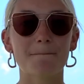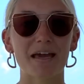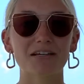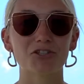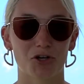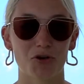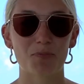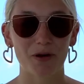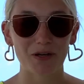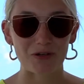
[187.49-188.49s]
Make sure you
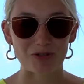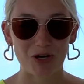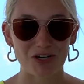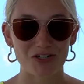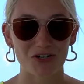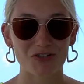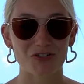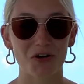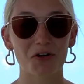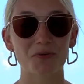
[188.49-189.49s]
bring your chargers. You're going